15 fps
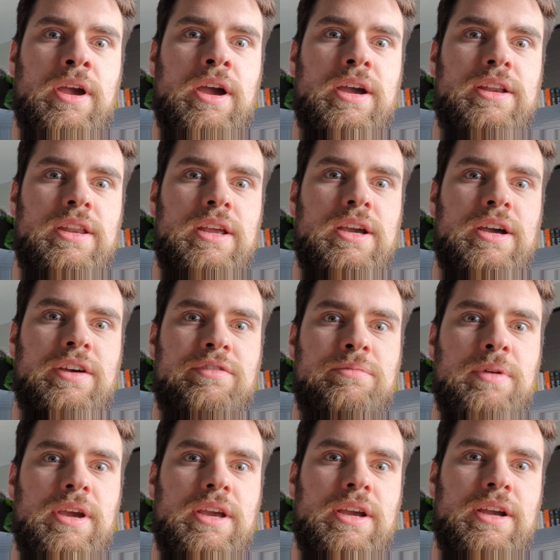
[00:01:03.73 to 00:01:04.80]
my idea
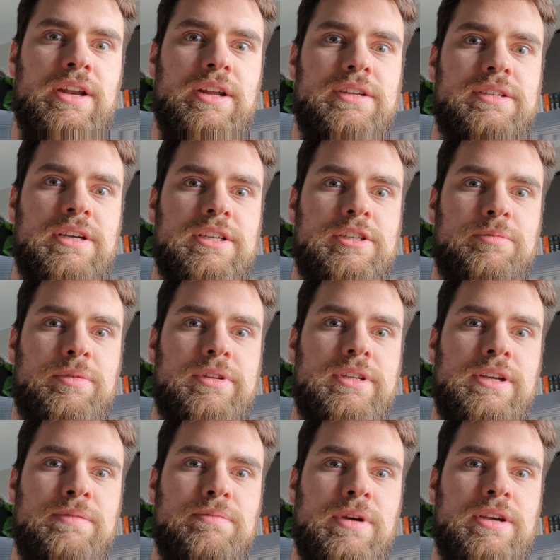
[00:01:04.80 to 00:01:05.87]
of making an accessible
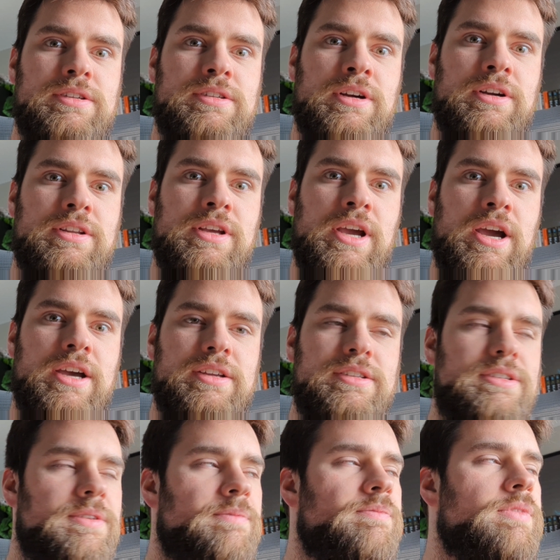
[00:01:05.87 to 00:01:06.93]
team-based
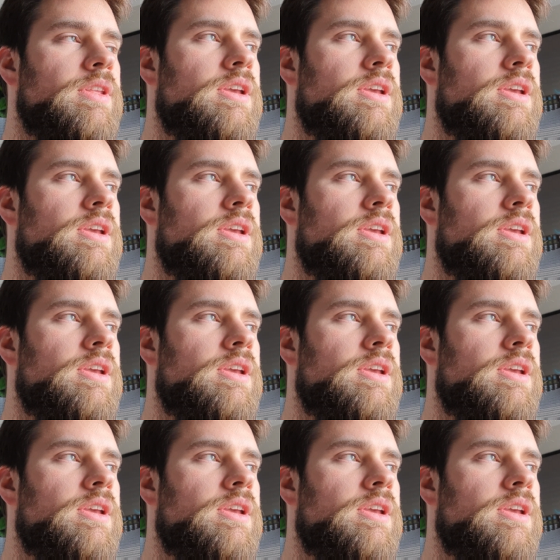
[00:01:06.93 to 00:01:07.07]
RTS,